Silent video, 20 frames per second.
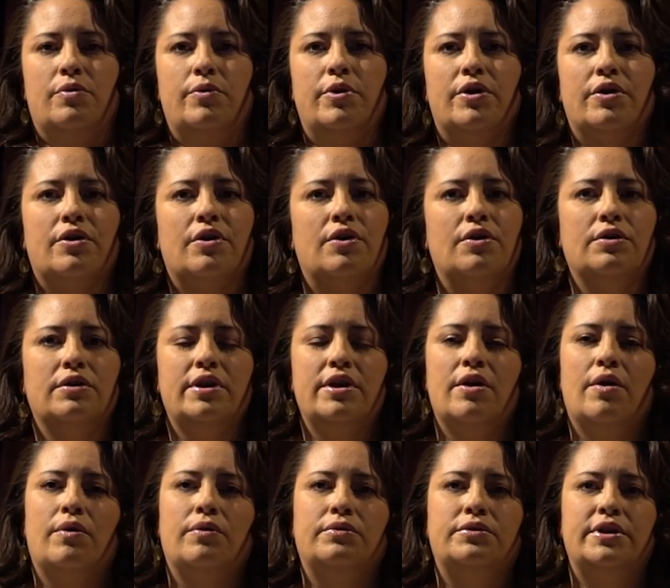We are currently
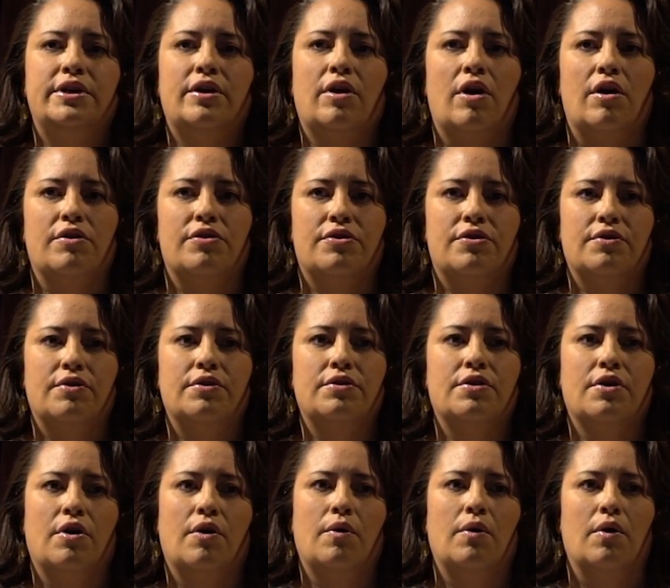holding our
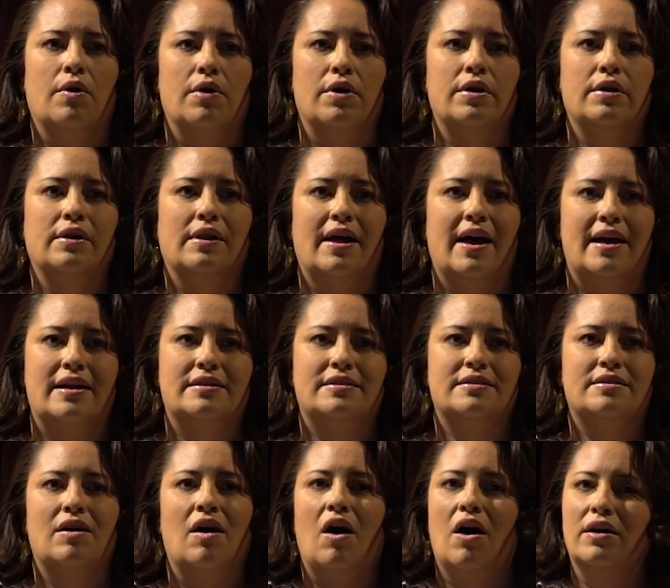third cohort
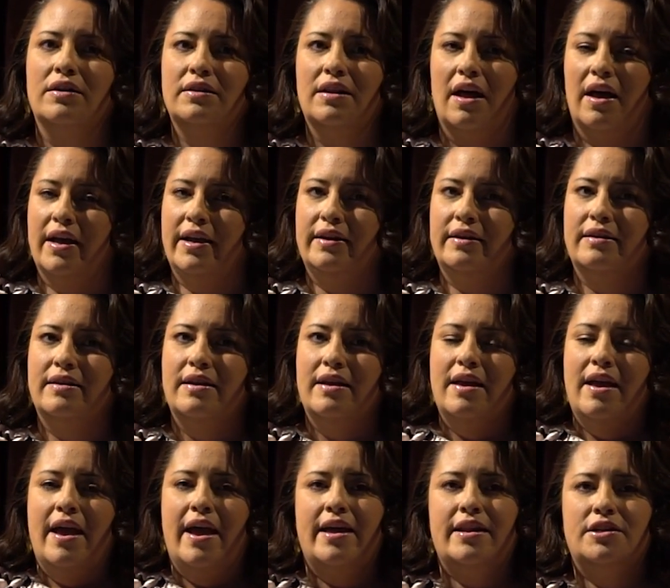class online,
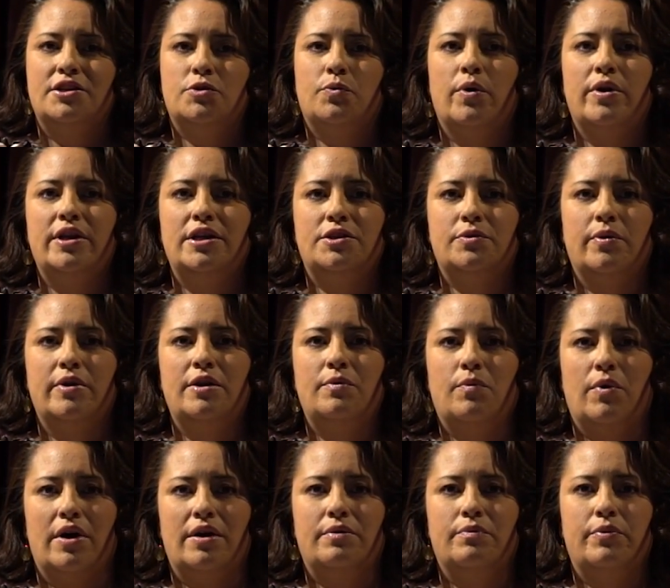and in
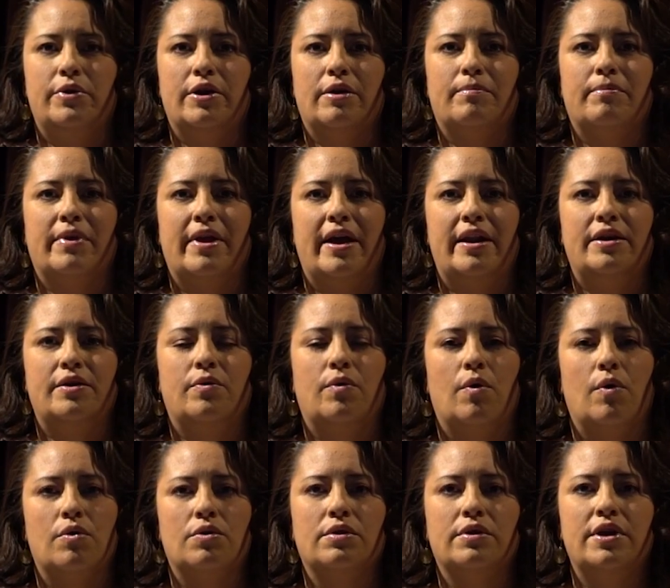2021, we are planning
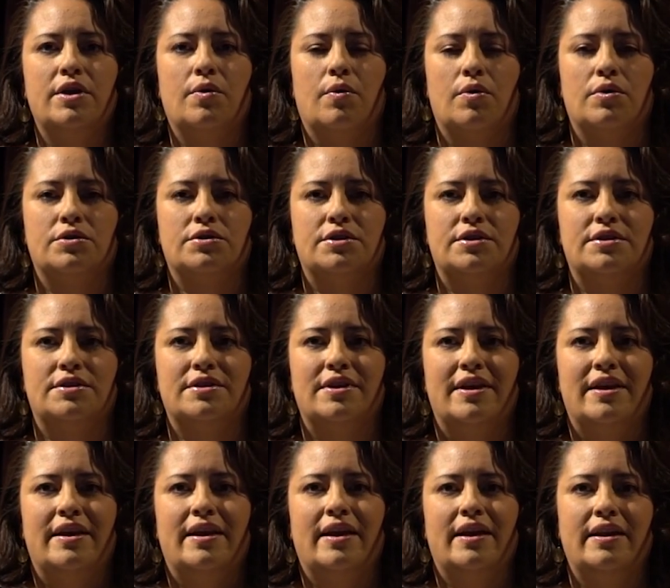quarterly courses
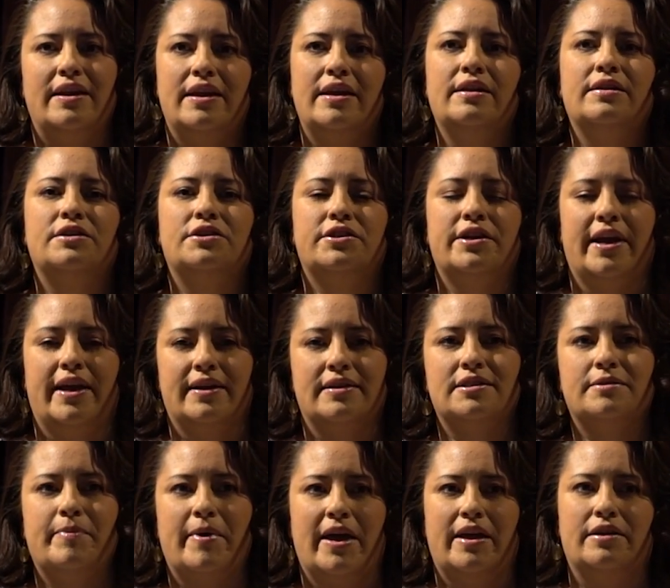in English
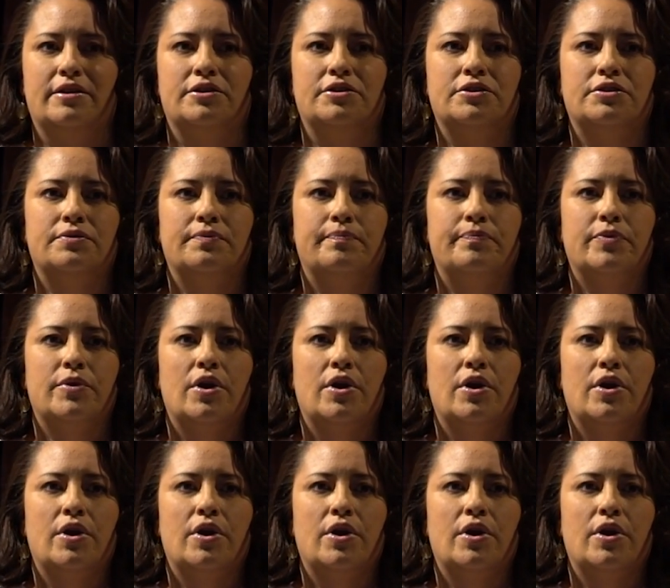and Spanish.